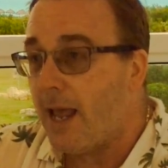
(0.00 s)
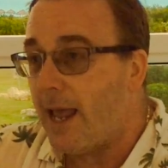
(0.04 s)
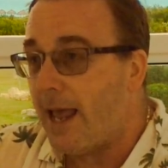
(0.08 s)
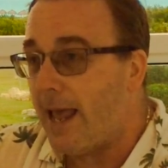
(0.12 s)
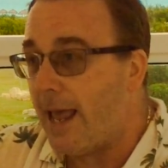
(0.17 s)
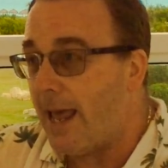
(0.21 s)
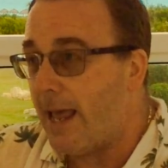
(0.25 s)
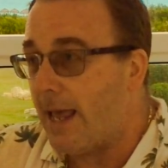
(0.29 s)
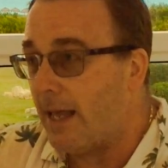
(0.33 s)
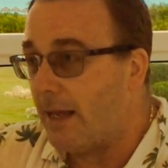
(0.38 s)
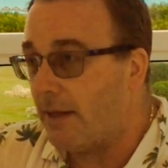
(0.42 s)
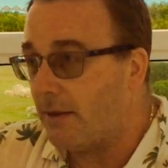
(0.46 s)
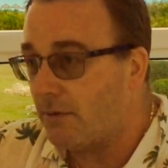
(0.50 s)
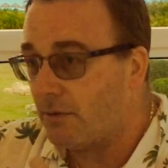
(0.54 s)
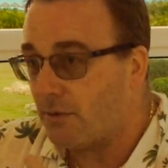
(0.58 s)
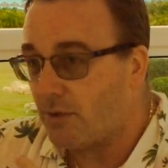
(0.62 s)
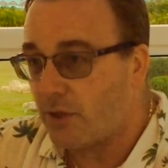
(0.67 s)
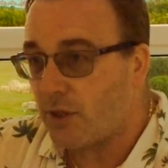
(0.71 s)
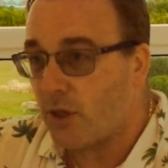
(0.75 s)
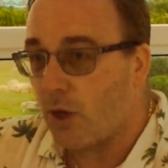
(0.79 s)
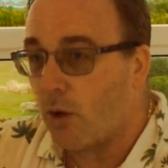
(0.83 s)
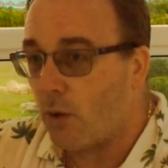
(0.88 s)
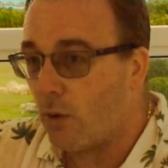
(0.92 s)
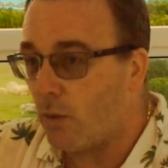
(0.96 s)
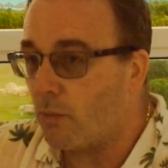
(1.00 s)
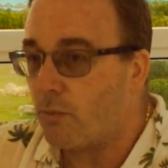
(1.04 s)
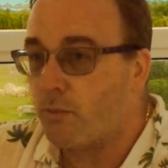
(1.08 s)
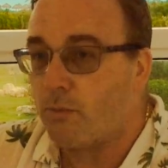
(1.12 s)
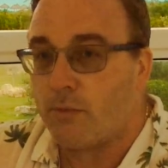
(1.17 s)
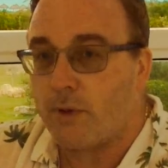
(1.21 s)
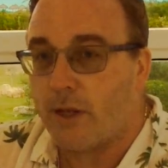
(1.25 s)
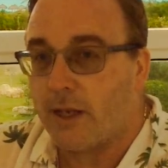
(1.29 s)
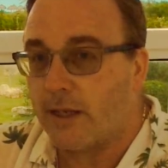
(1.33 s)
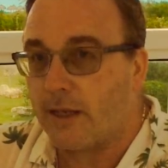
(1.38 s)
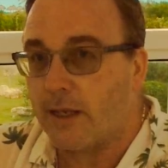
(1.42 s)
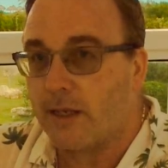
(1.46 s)
And so
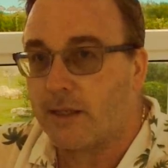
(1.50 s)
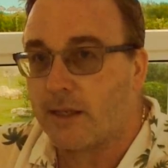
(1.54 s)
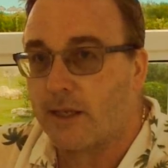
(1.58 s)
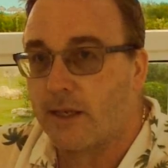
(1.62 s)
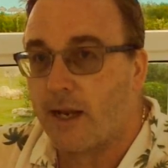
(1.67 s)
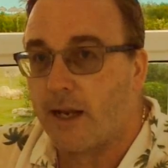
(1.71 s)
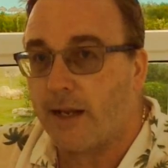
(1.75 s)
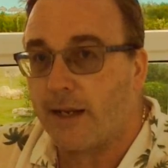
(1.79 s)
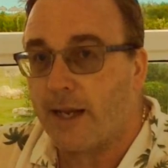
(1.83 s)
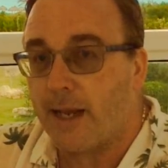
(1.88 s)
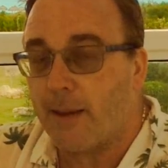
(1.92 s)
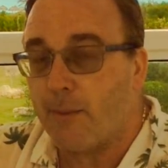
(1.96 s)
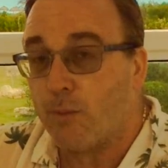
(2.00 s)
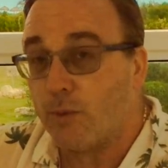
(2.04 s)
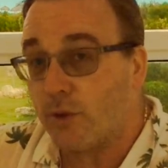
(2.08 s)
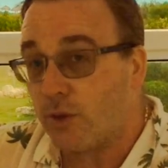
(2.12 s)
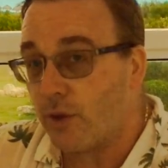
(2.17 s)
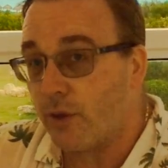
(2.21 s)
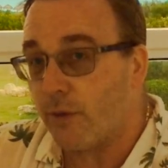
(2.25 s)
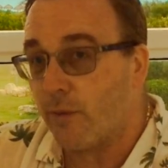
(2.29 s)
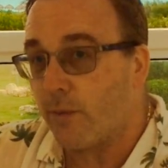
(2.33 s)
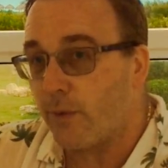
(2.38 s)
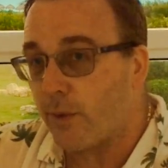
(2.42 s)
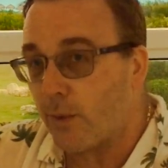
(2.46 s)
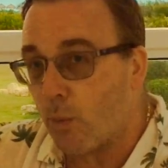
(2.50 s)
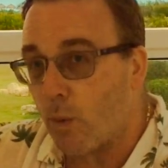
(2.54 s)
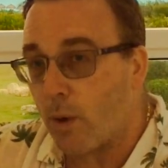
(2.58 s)
it's the kind of game which you